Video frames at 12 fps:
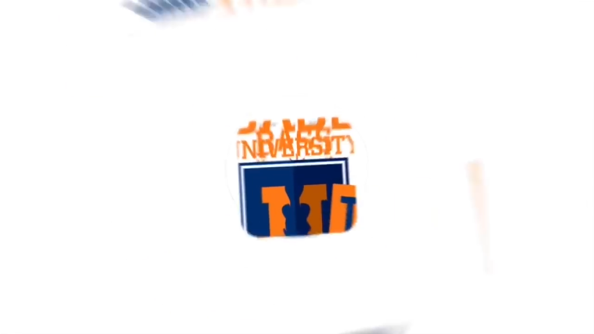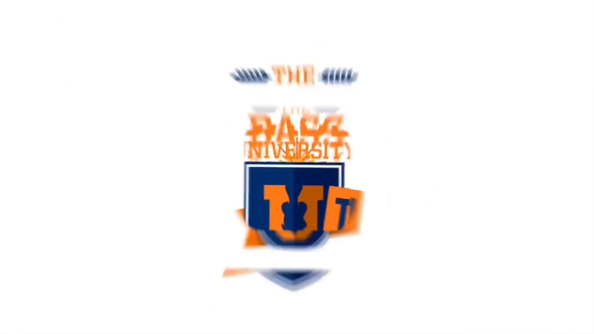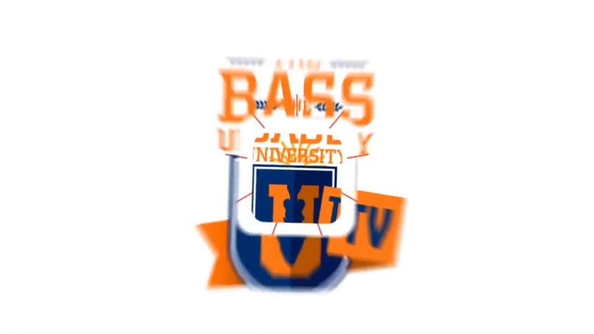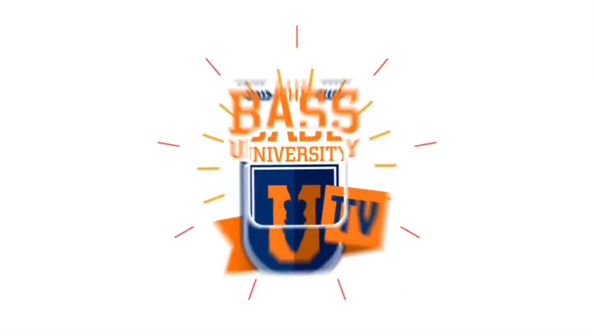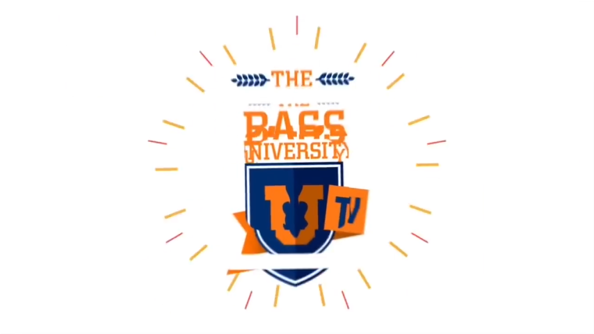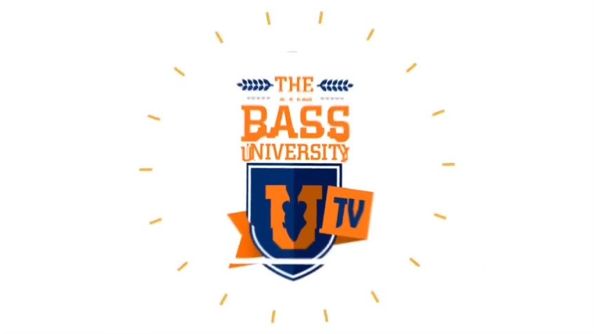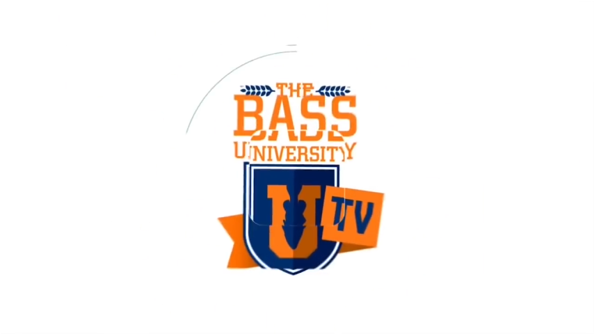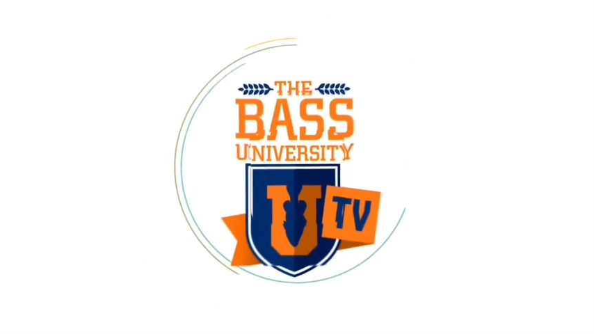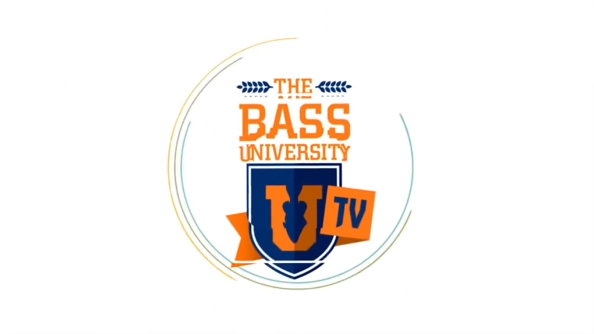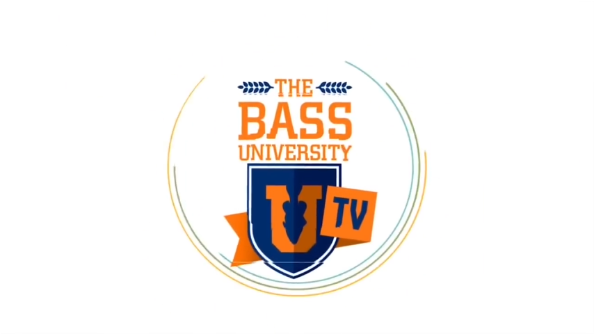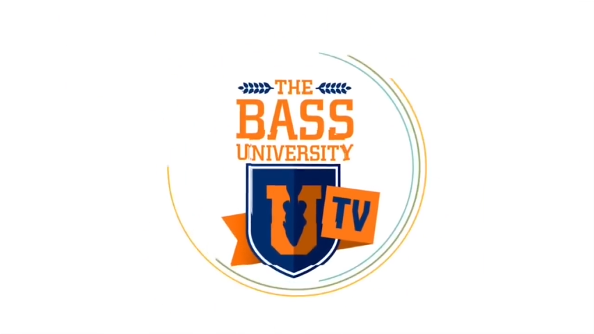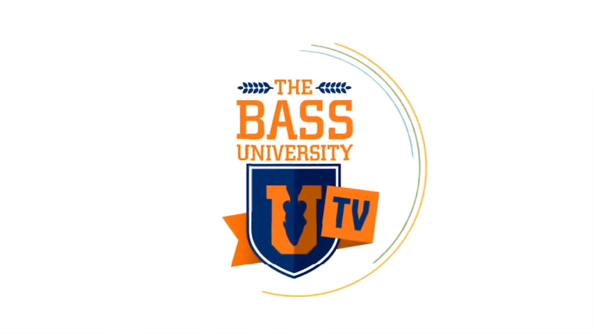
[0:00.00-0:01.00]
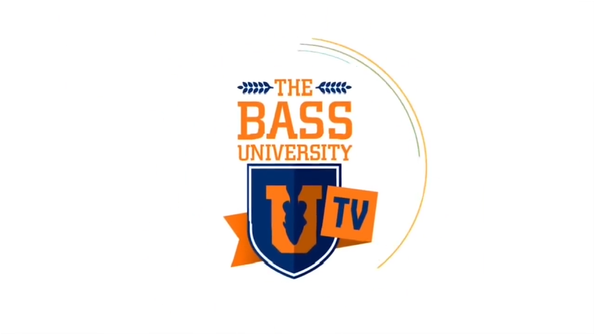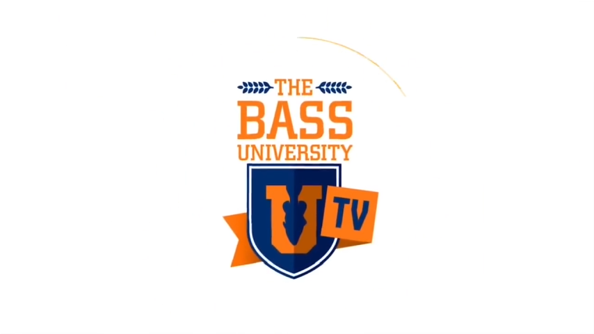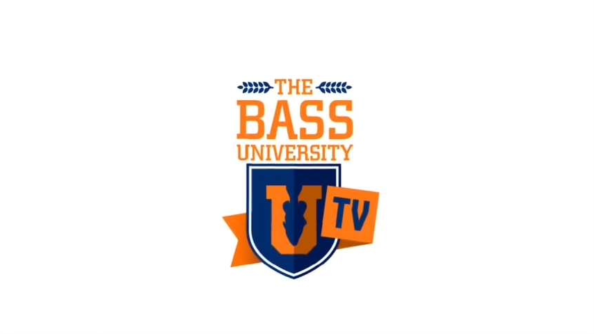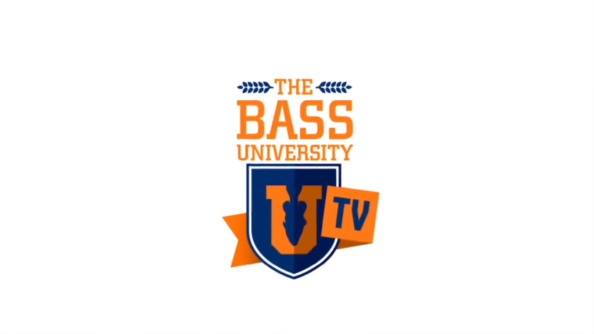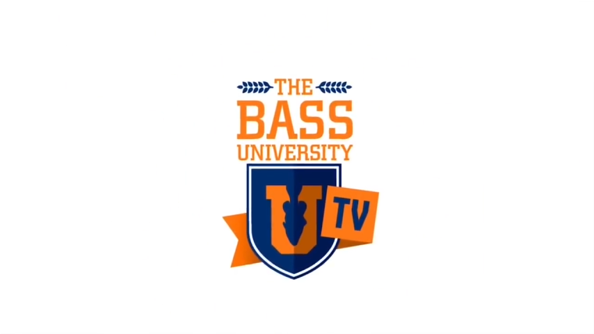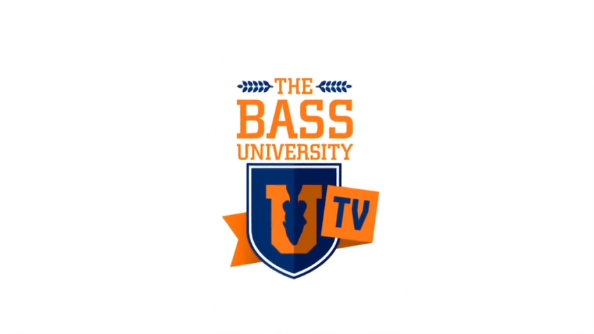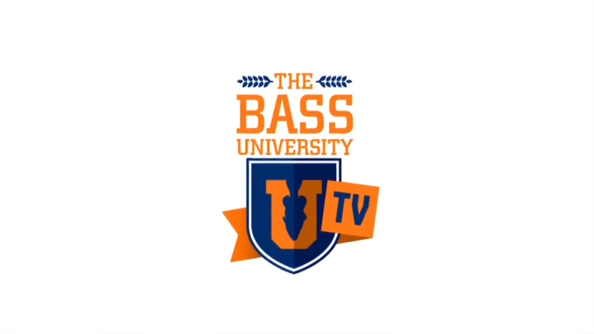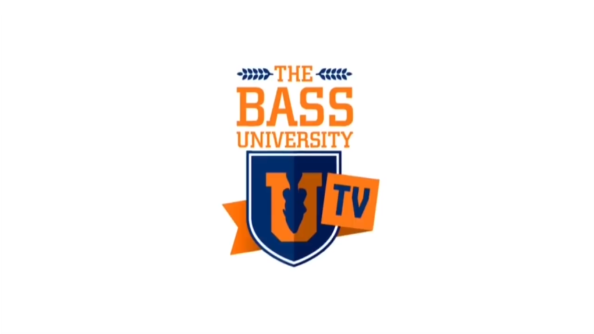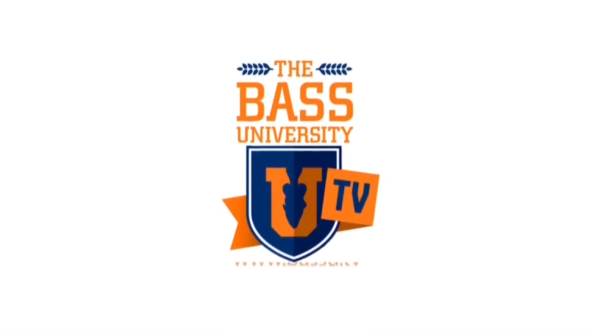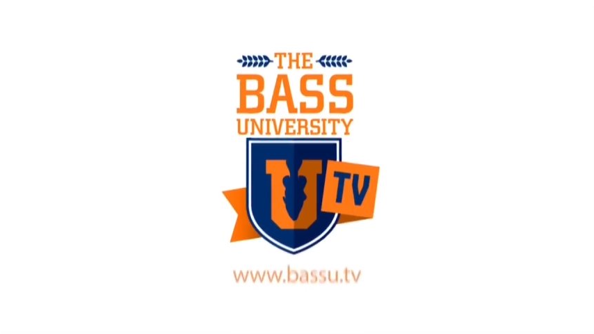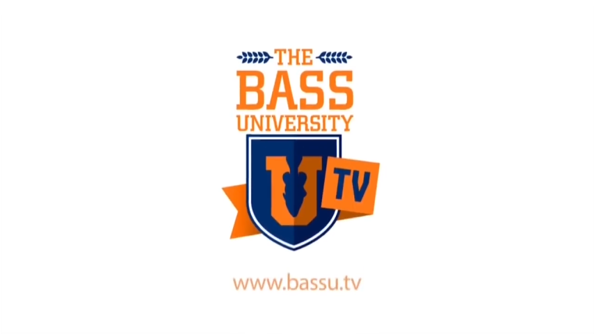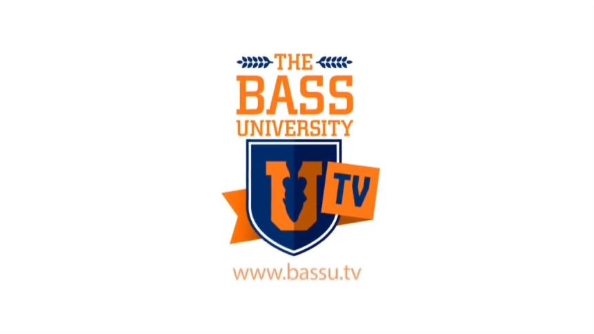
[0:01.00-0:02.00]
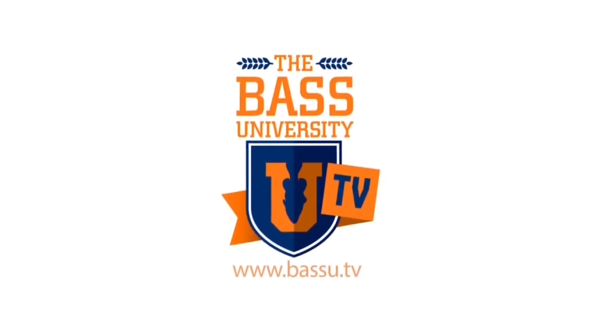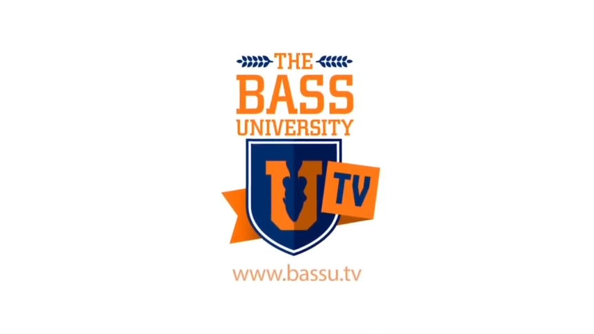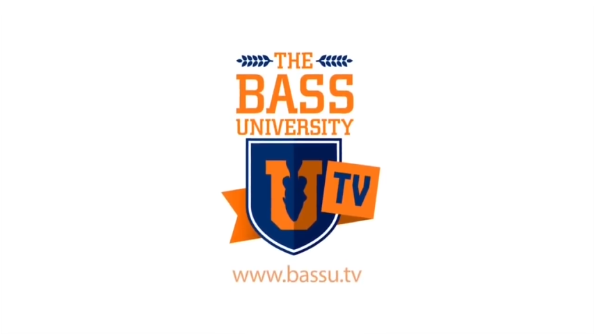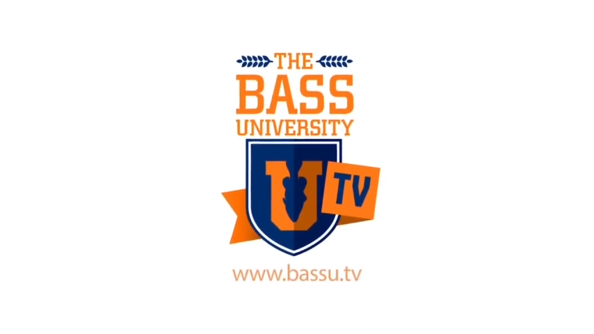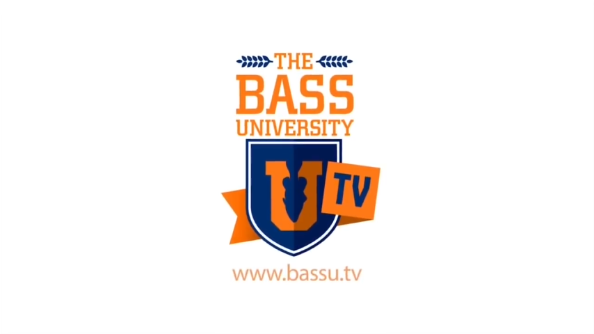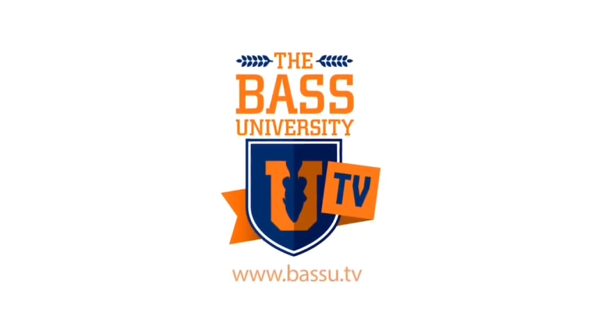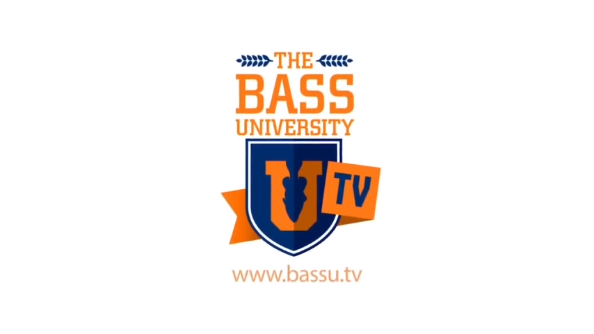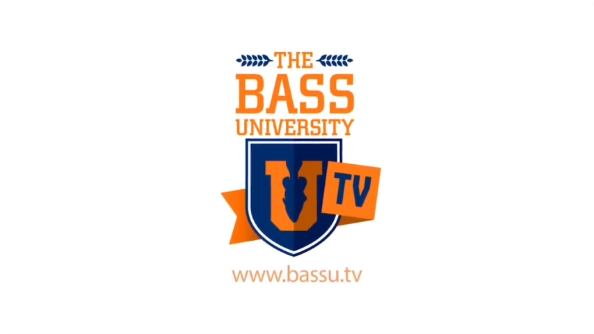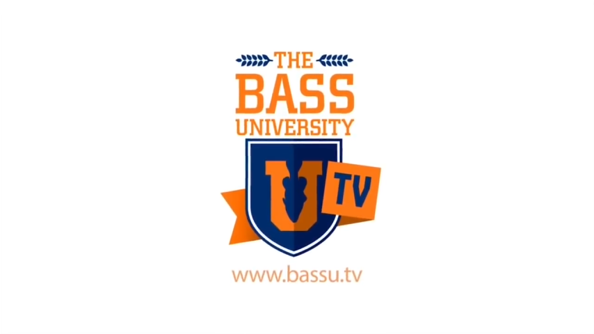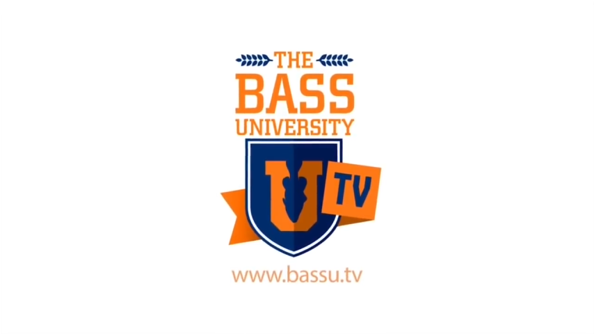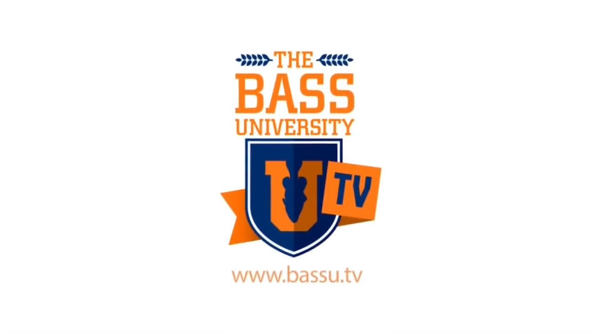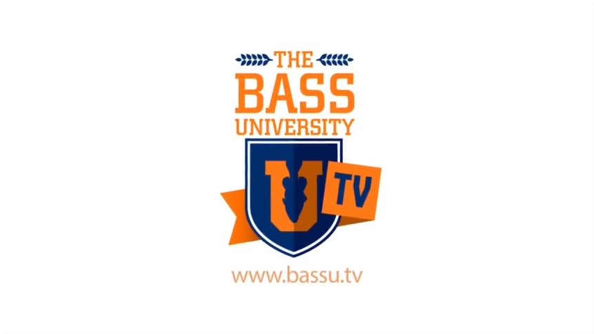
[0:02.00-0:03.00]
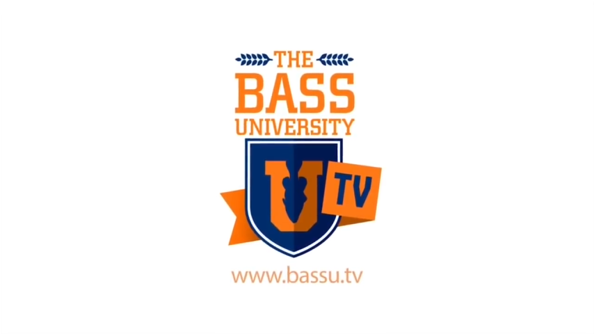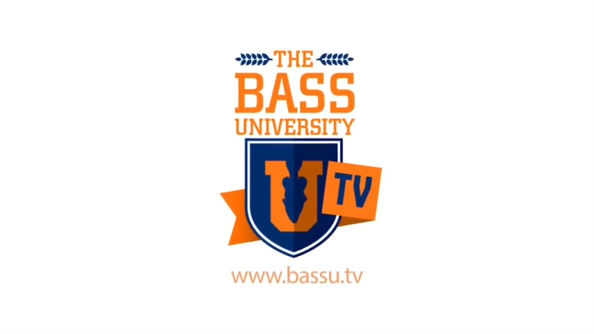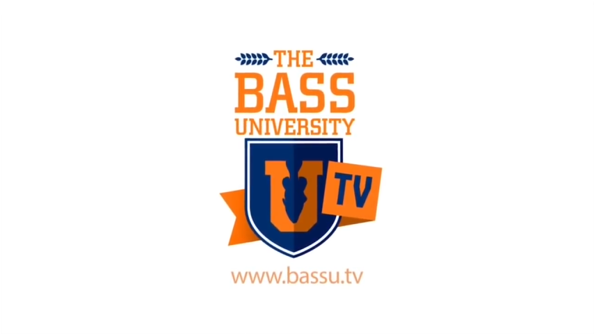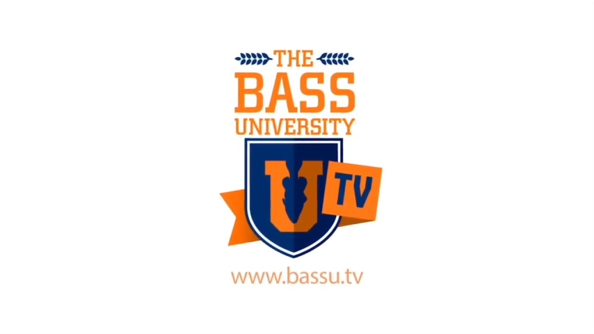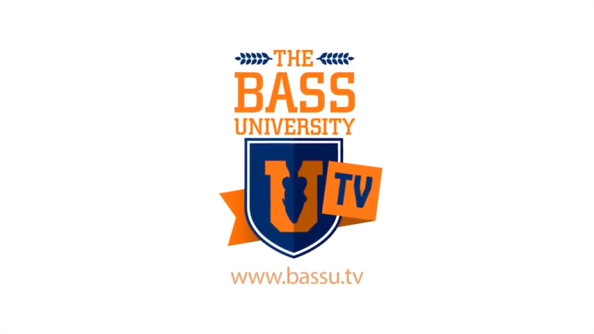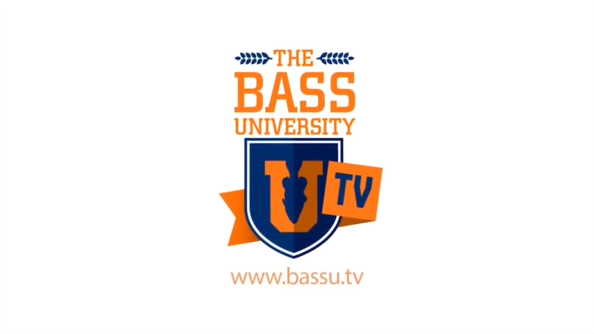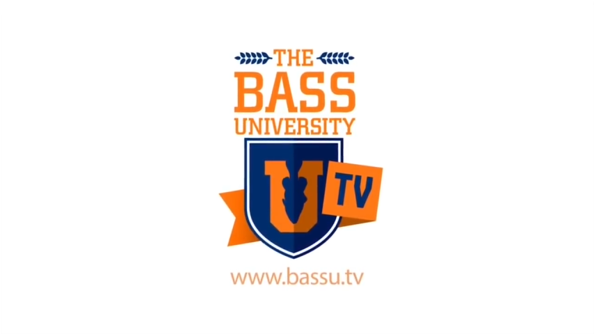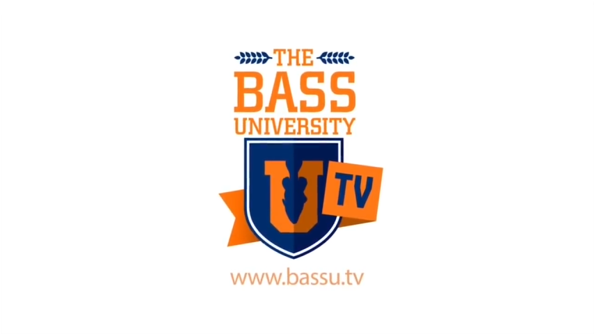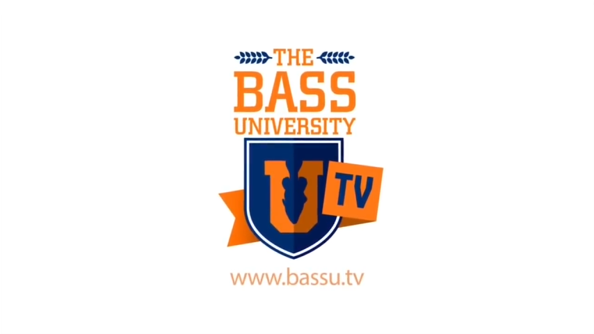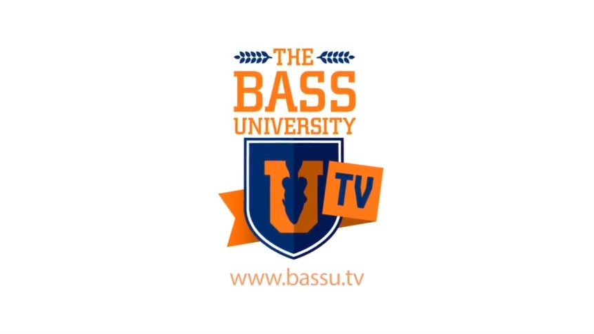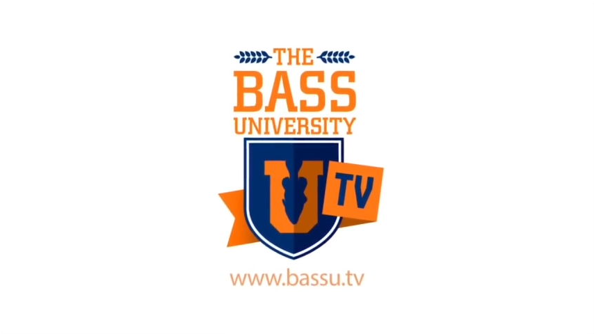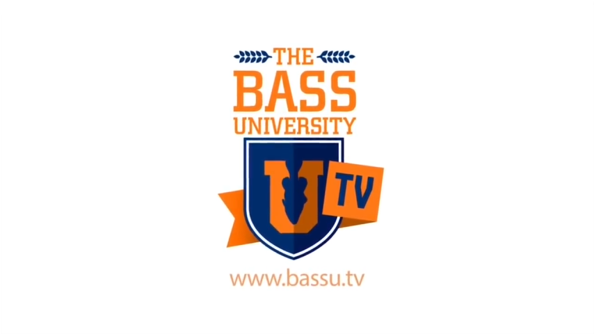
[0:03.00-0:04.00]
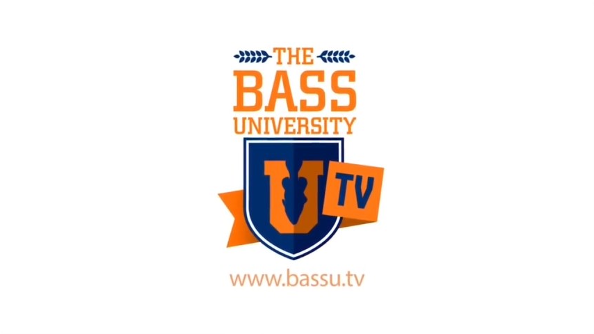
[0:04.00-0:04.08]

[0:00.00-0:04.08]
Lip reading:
(no speaker visible)